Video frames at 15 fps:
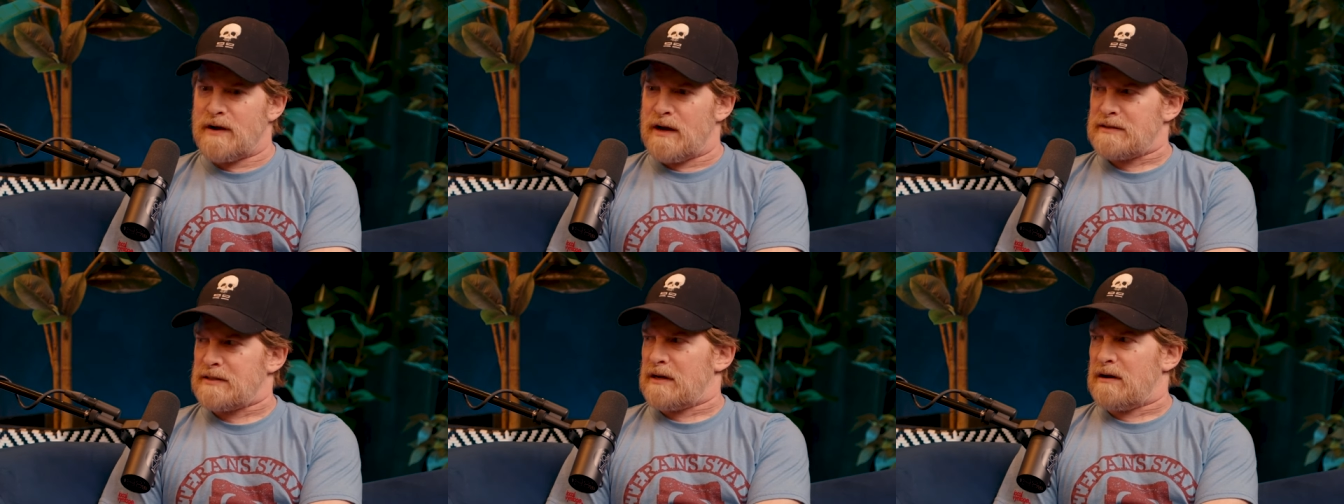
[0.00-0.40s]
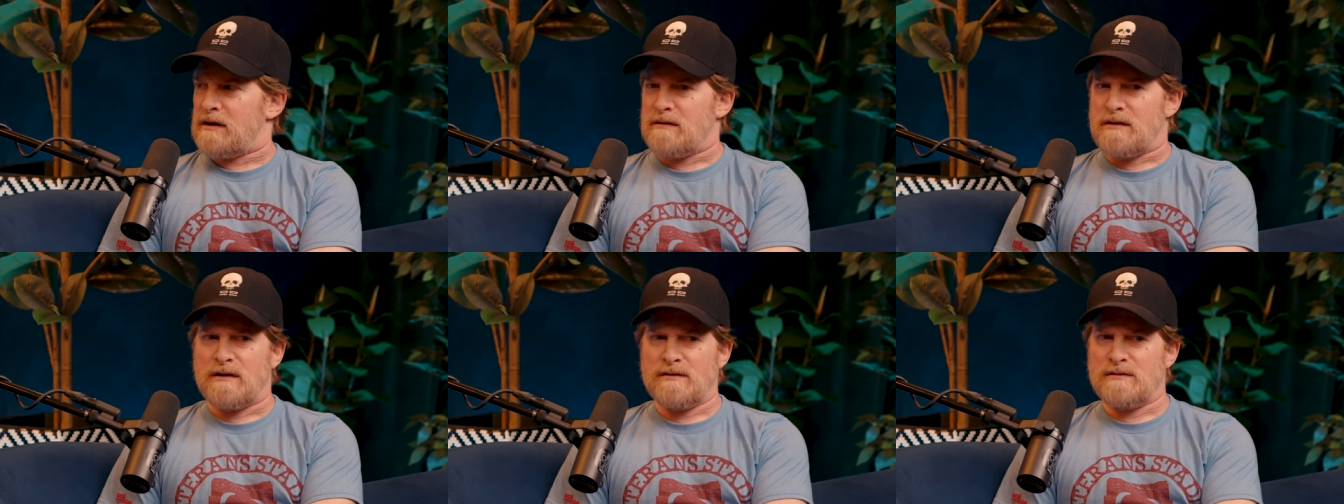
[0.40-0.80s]
And I was like,
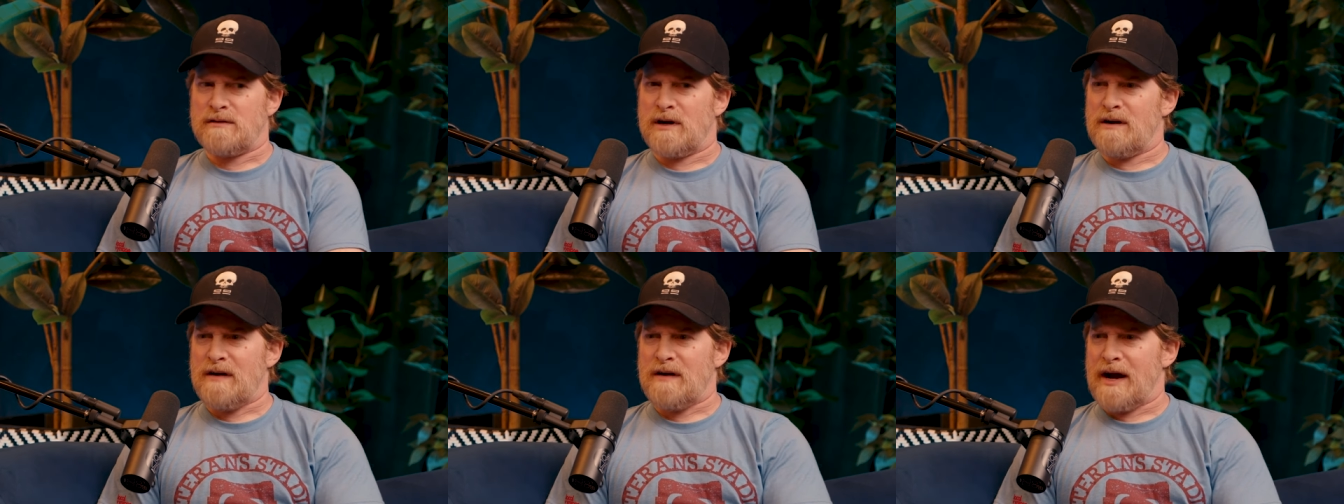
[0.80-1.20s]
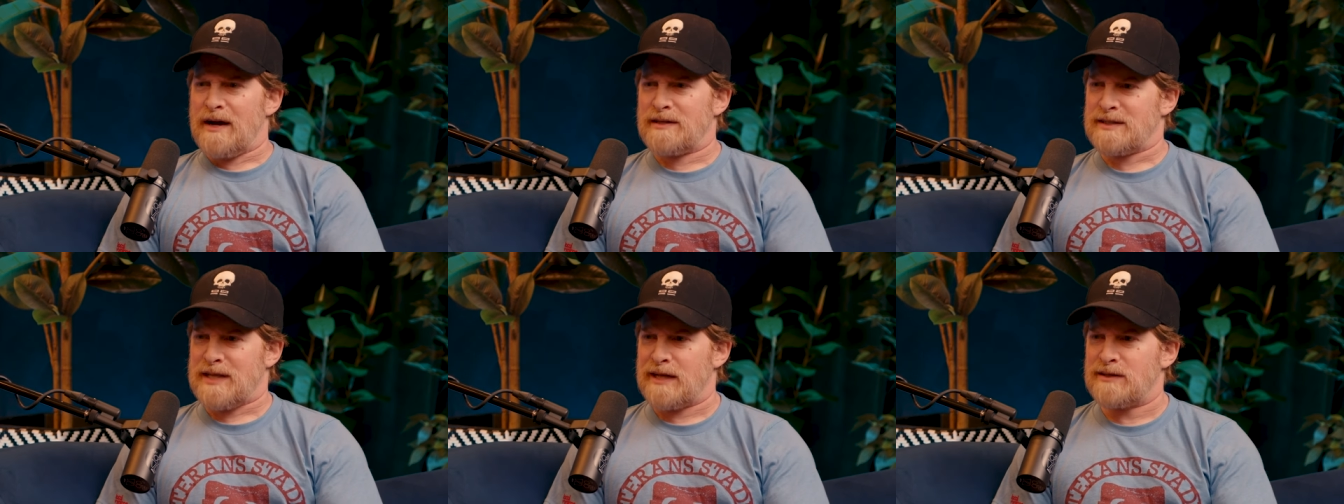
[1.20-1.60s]
oh, oh, all right.
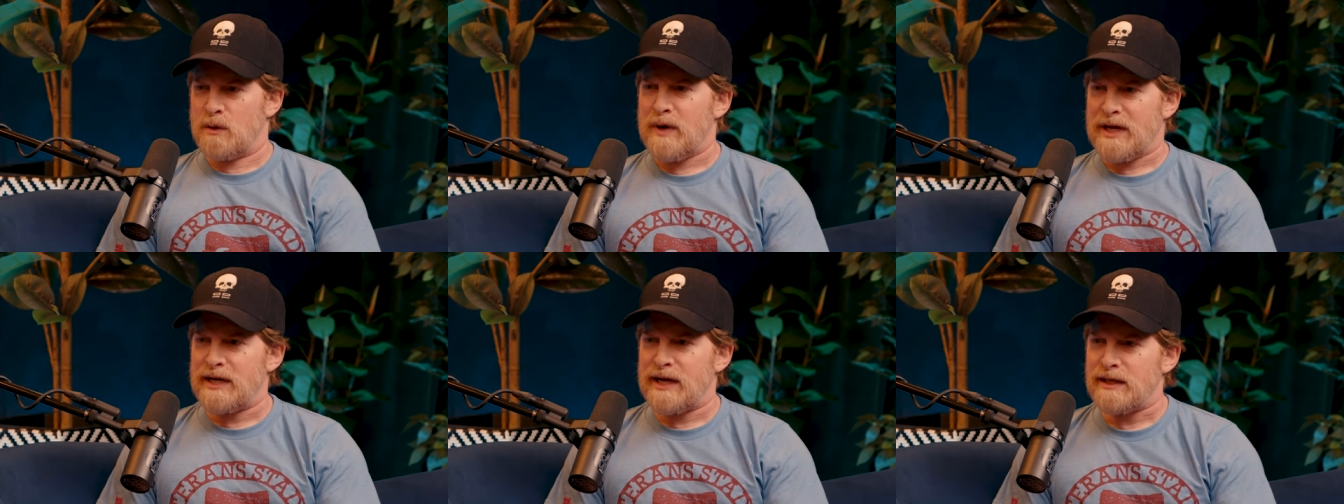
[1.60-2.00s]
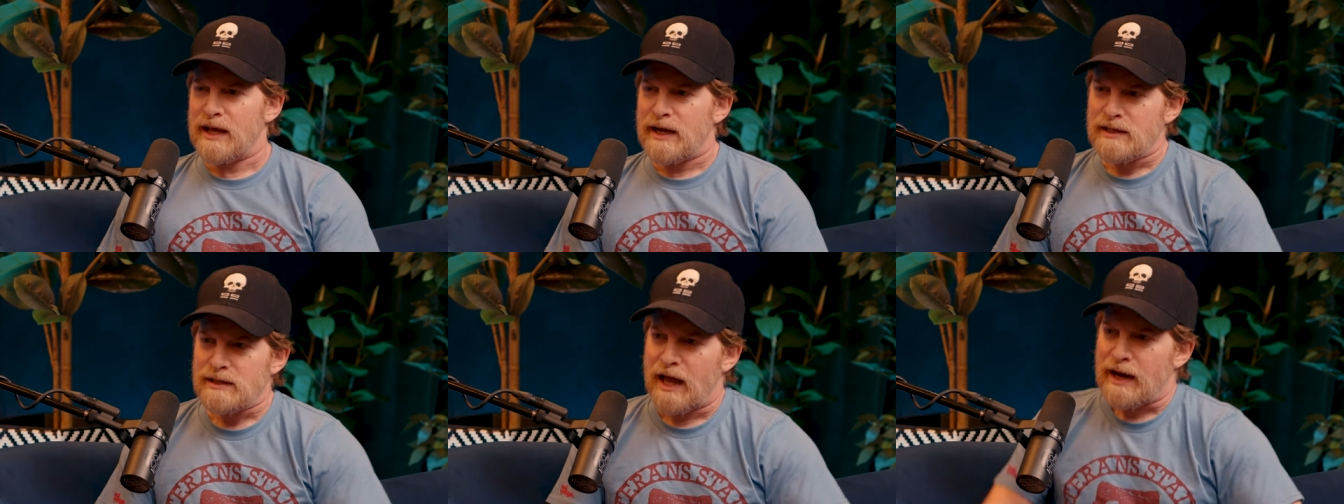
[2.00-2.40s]
Is that the way to get
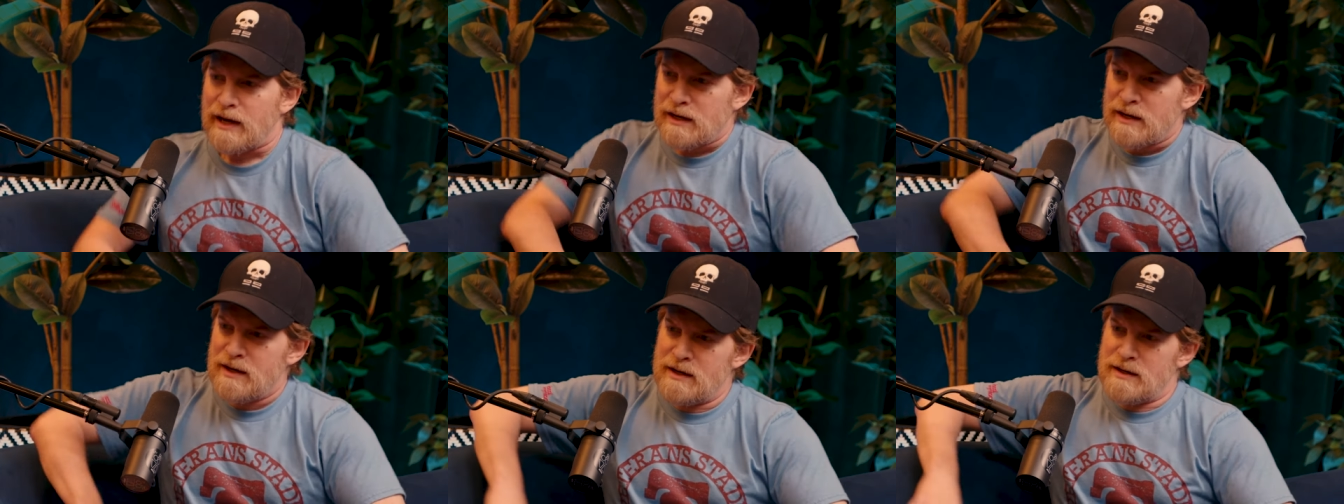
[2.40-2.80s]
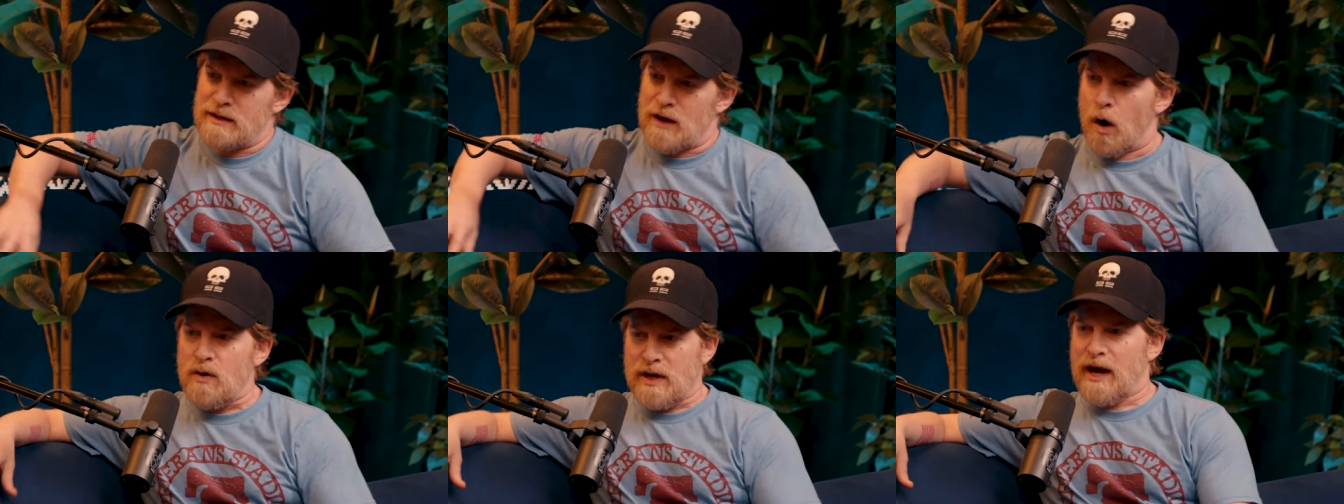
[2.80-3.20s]
laid? Like,
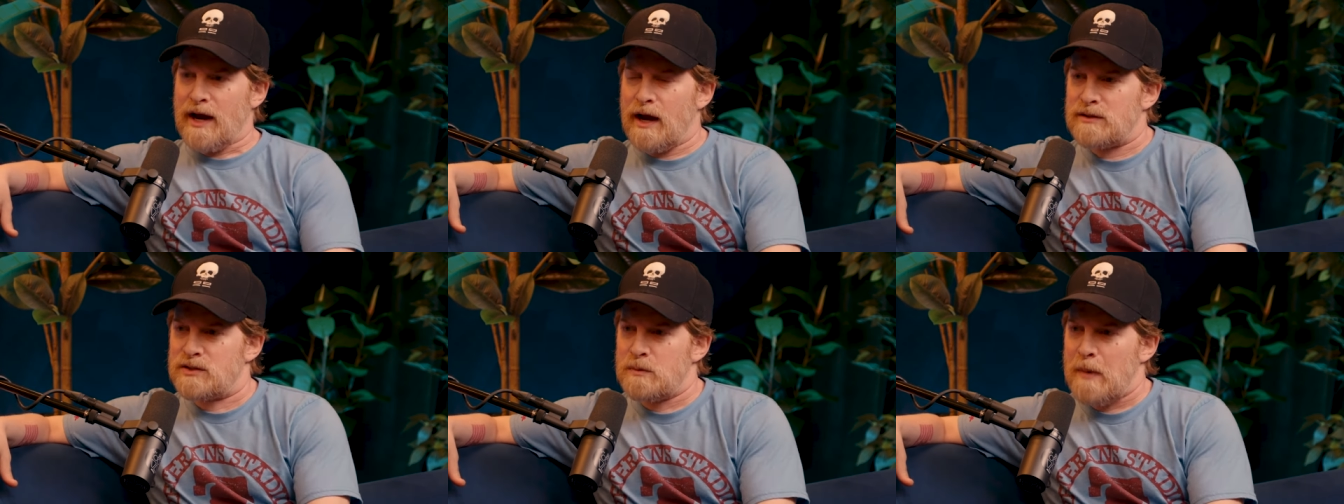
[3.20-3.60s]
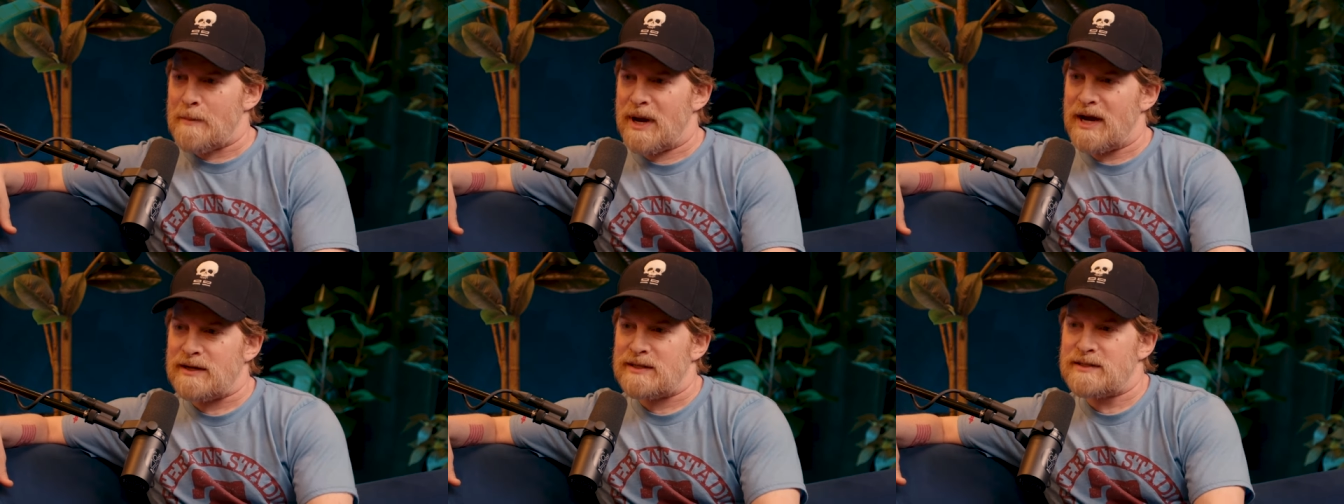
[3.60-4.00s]
okay, I'll do my
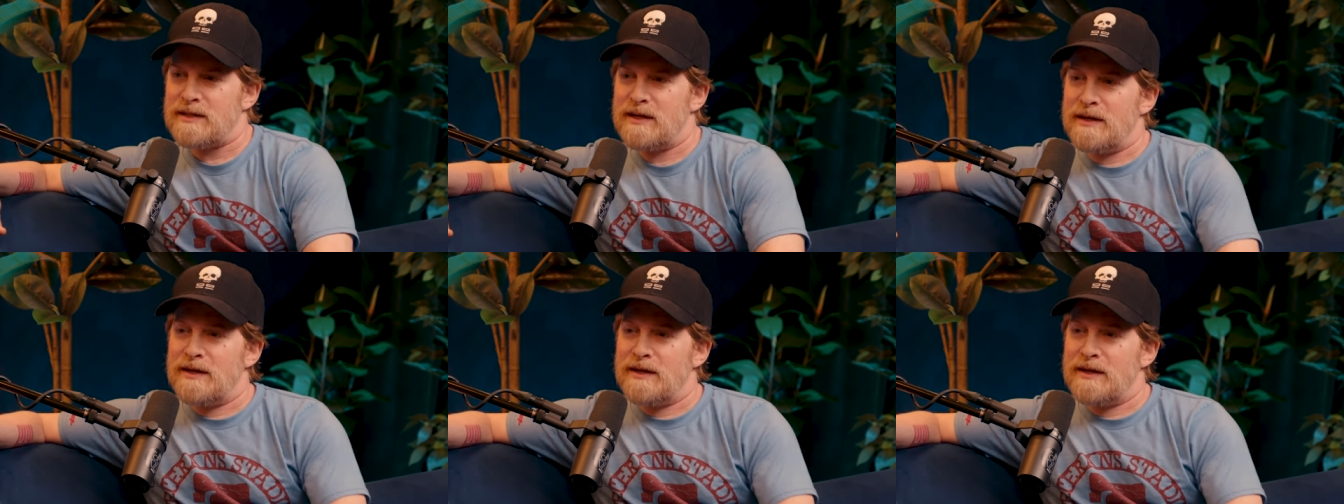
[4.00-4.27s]
best.